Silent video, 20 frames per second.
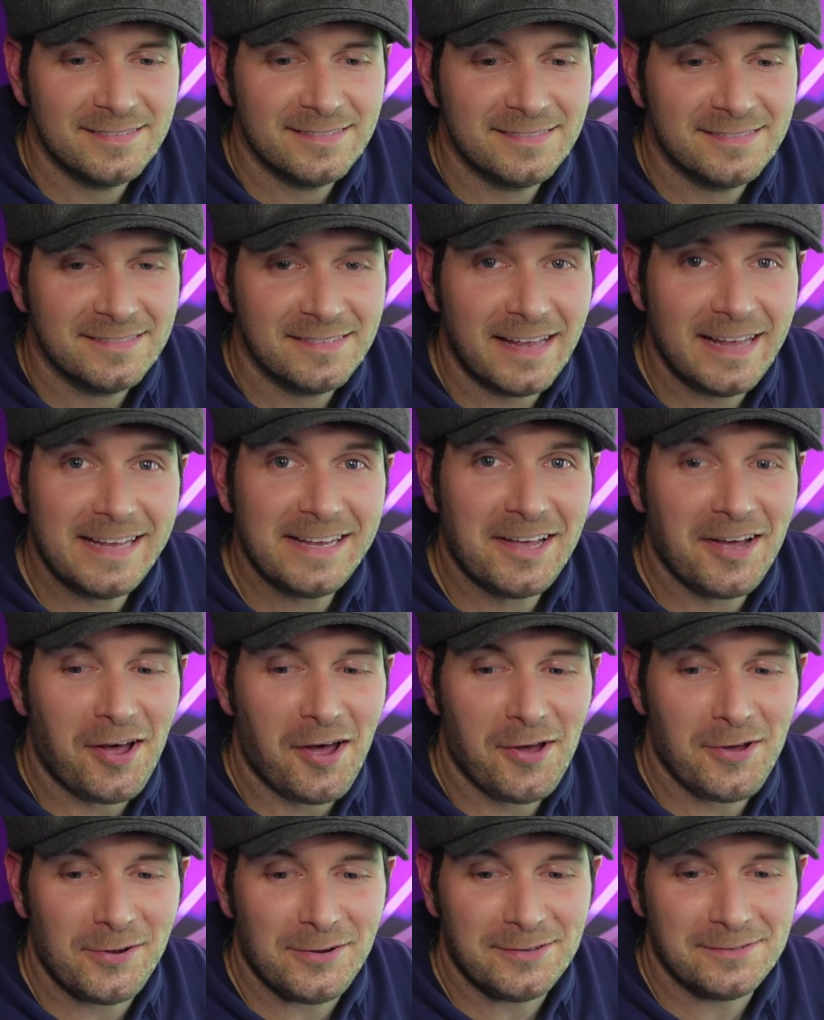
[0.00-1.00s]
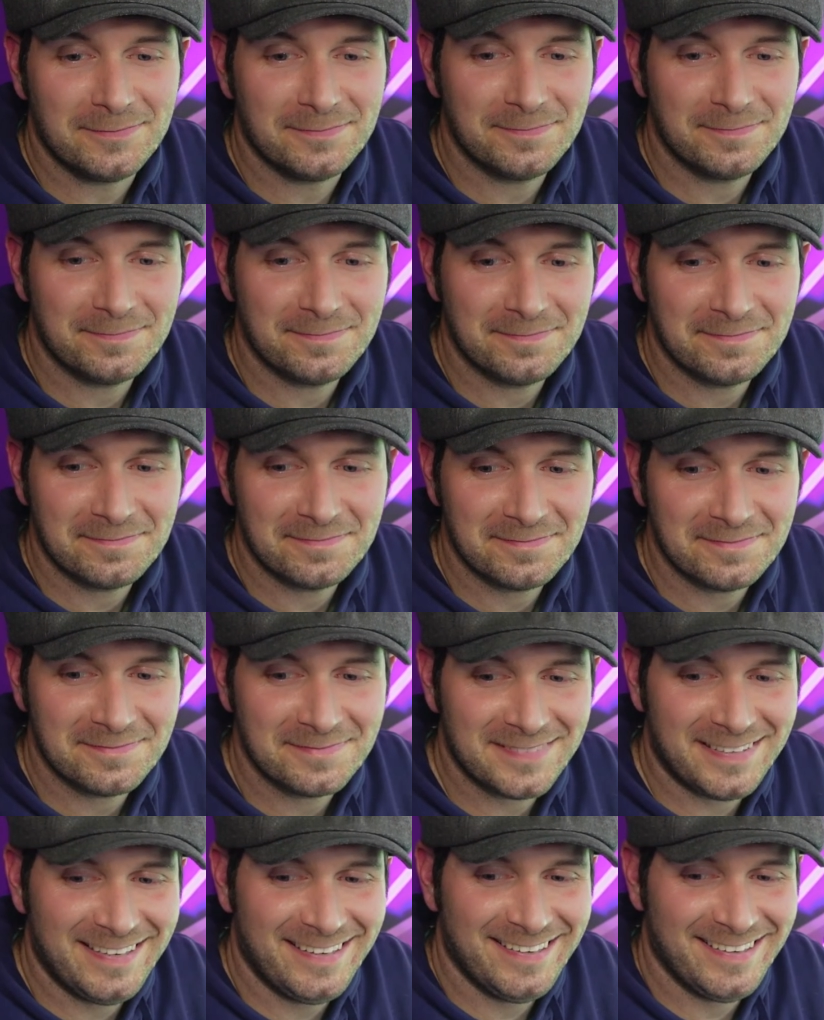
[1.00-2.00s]
There you go.
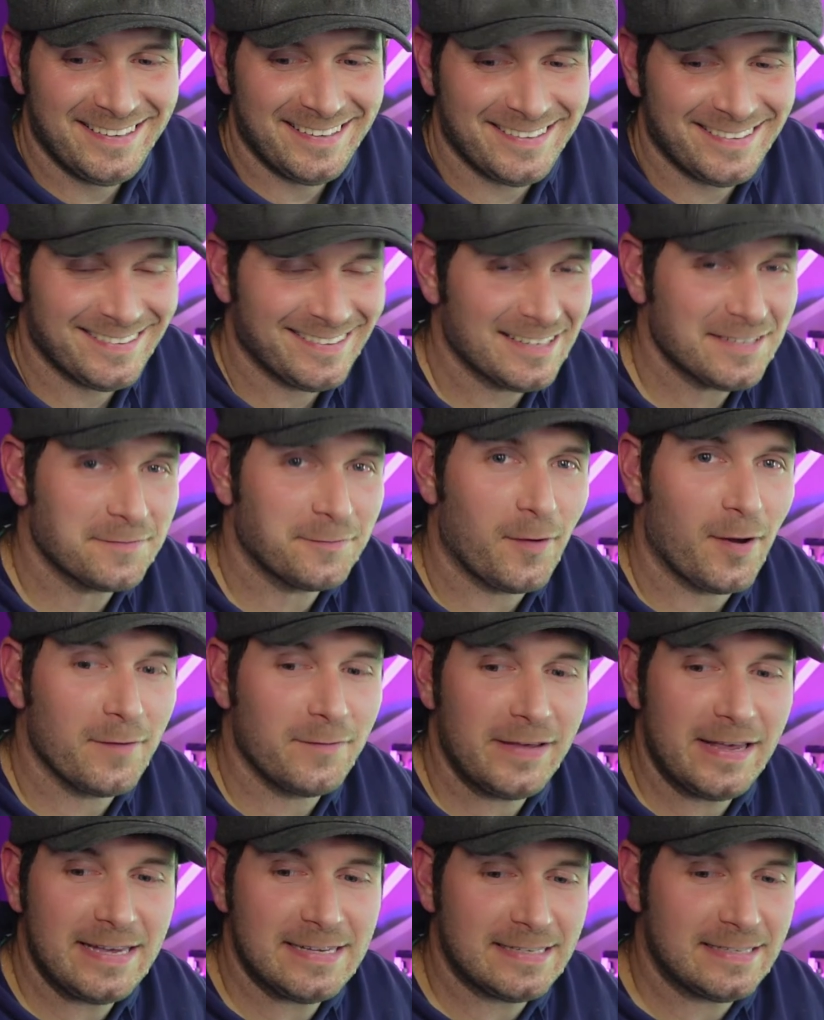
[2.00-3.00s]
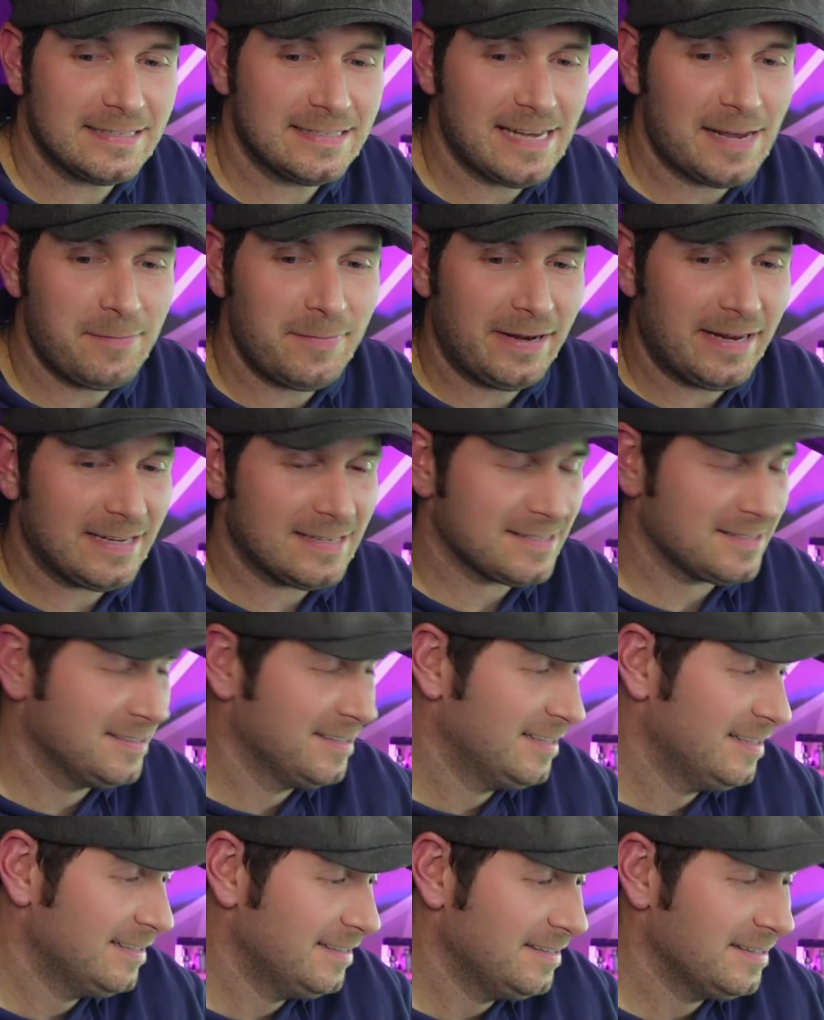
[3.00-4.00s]
That's 5 years in 10 minutes.
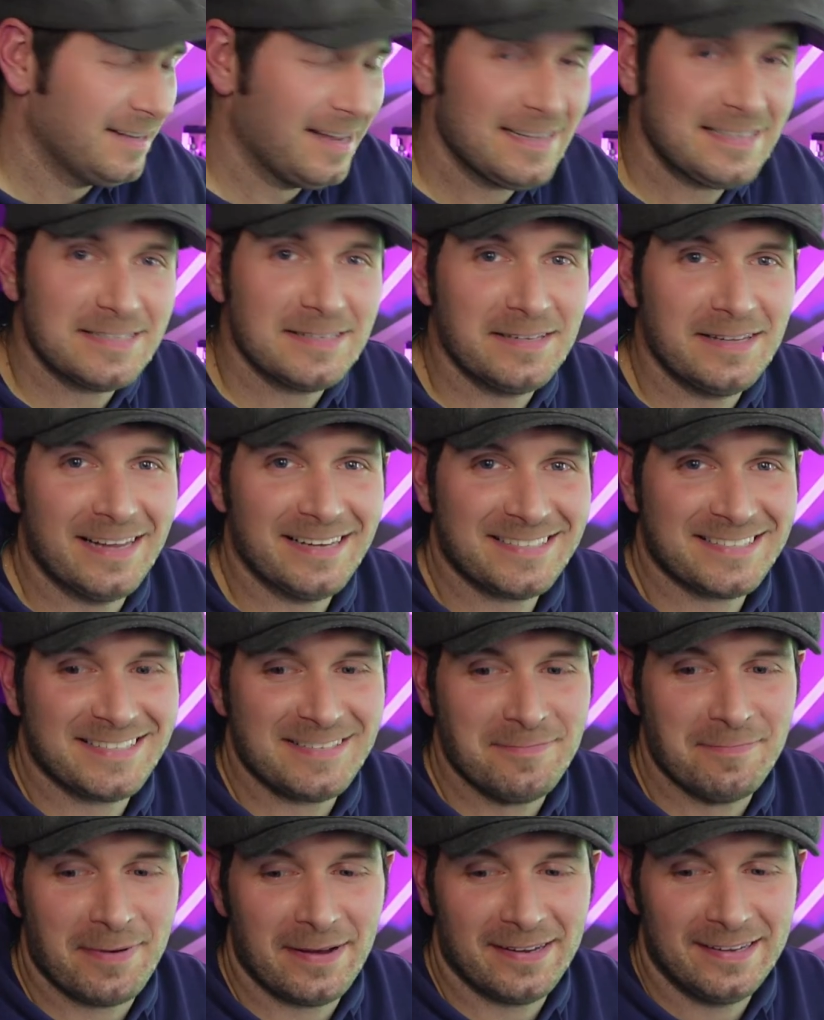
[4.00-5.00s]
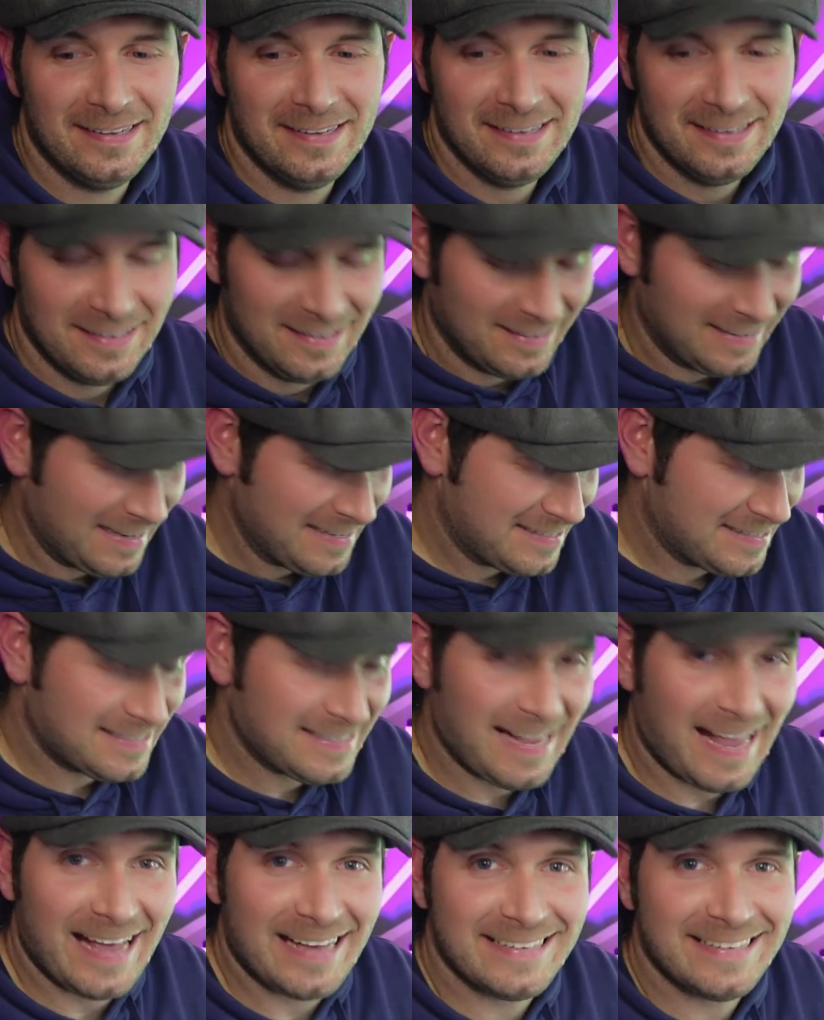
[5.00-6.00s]
That's
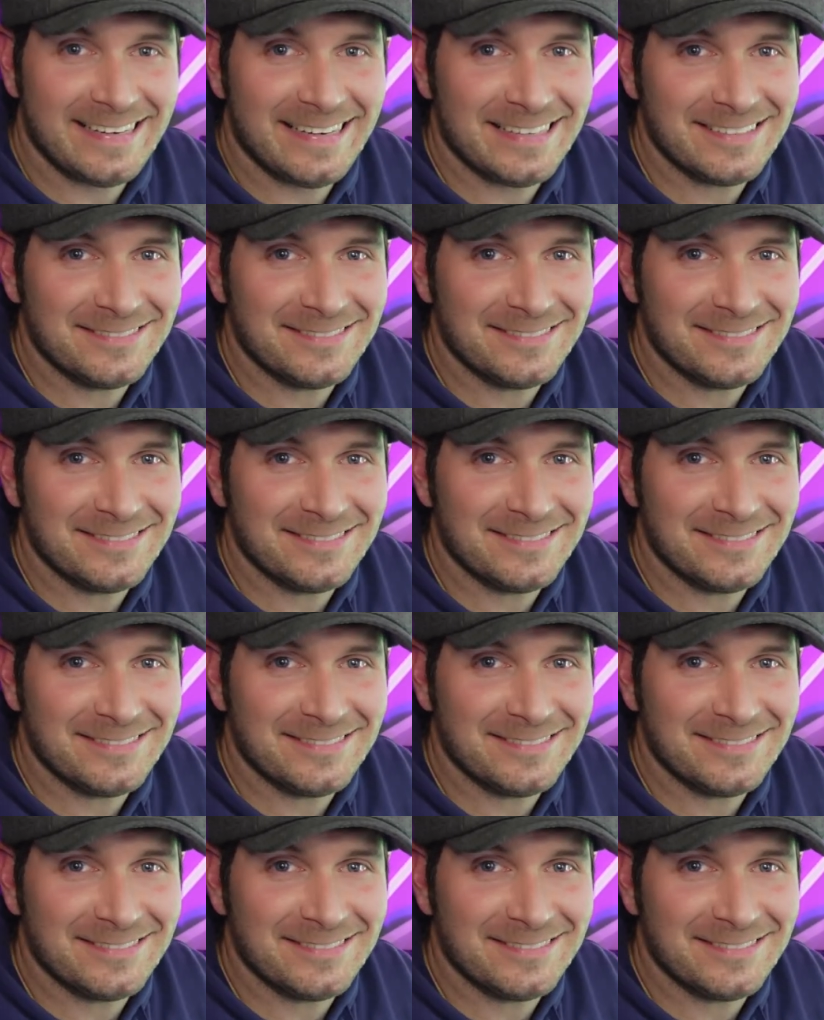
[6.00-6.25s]
sad, isn't it?